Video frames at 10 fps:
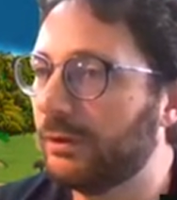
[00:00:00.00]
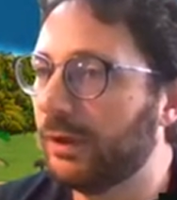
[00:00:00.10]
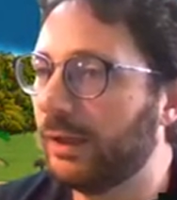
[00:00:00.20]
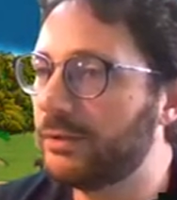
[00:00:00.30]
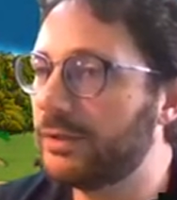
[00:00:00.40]

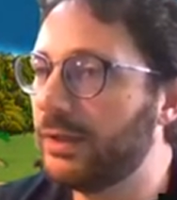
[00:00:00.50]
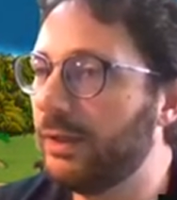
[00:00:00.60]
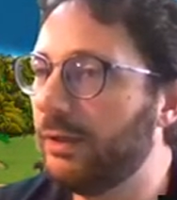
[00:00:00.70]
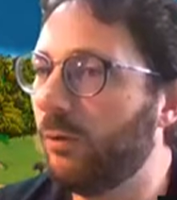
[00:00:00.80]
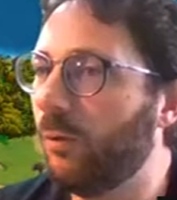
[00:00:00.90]
and
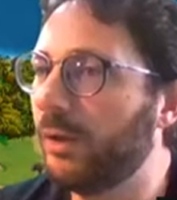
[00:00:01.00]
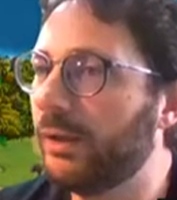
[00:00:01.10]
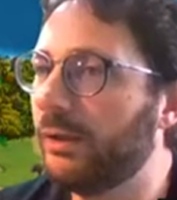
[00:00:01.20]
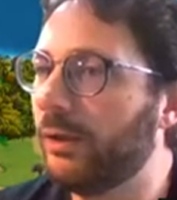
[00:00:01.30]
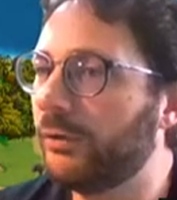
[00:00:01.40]
see what
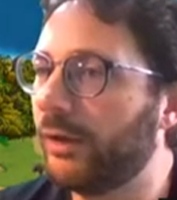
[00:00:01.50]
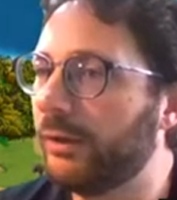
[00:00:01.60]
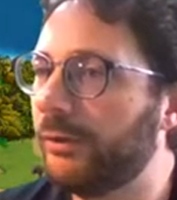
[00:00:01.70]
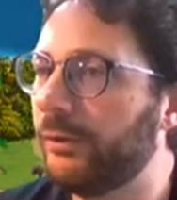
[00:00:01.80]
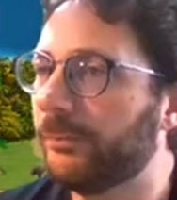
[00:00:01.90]
he knows how
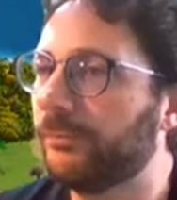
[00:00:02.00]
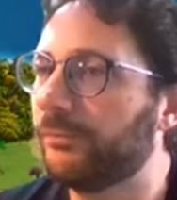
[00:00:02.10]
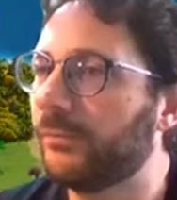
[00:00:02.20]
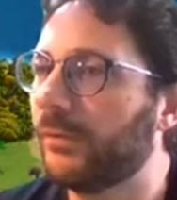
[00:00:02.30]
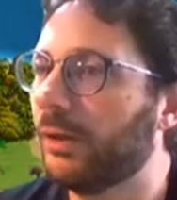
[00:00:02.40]
to do.
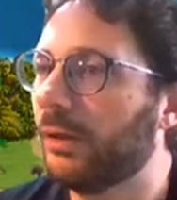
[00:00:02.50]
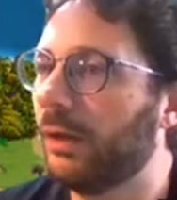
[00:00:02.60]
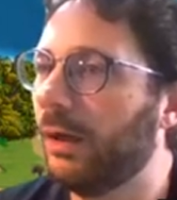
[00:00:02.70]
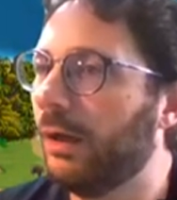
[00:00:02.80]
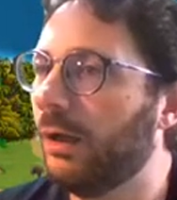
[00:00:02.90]

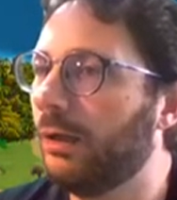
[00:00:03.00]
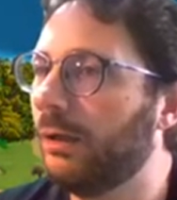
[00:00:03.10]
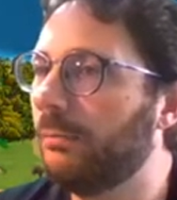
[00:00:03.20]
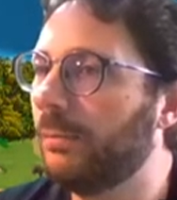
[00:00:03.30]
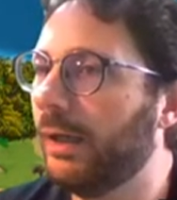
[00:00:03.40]

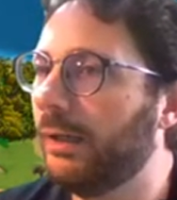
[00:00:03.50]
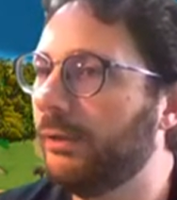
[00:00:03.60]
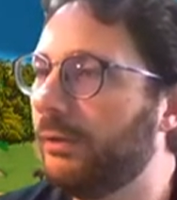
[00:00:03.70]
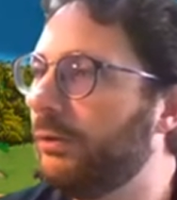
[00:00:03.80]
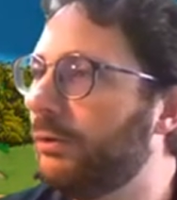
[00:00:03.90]
And
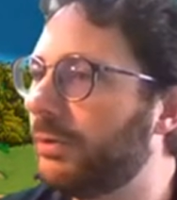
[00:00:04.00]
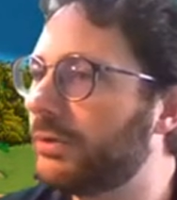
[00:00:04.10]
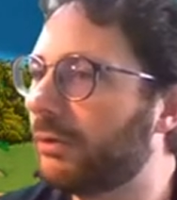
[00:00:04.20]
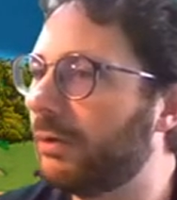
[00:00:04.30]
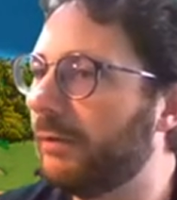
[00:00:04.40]
you,
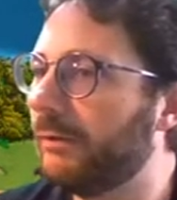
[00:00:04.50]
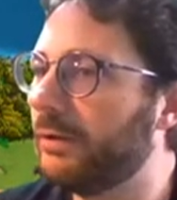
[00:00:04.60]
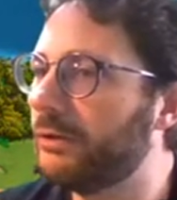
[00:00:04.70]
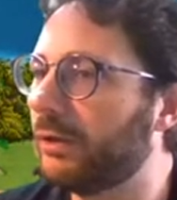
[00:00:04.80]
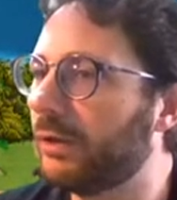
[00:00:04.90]
Mr.
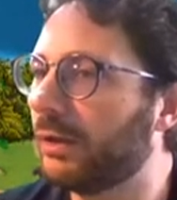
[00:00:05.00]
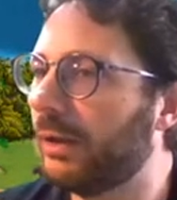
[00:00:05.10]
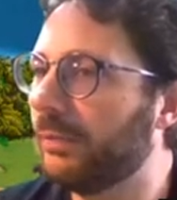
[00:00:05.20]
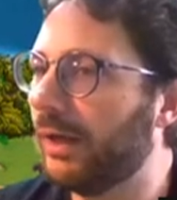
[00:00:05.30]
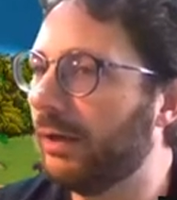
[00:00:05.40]
Crayfish, you're gonna
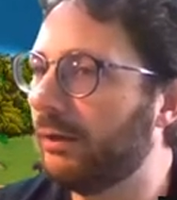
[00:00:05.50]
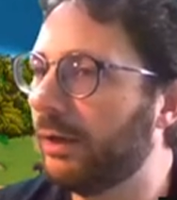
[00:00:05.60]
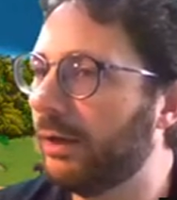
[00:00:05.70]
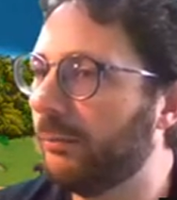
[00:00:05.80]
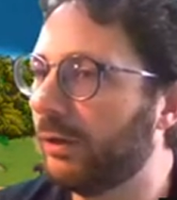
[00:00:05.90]
come down and